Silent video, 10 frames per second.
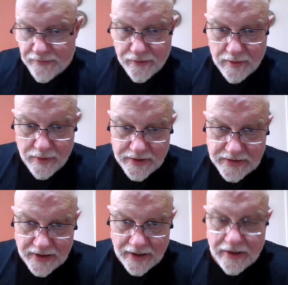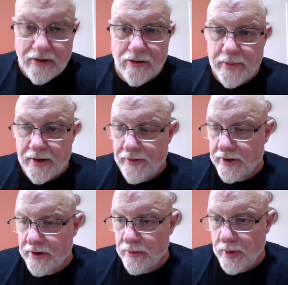of free books that I know I'm never
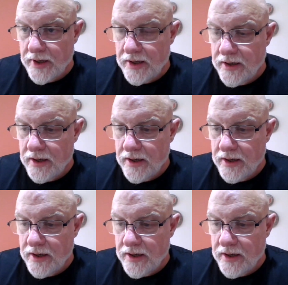going to read.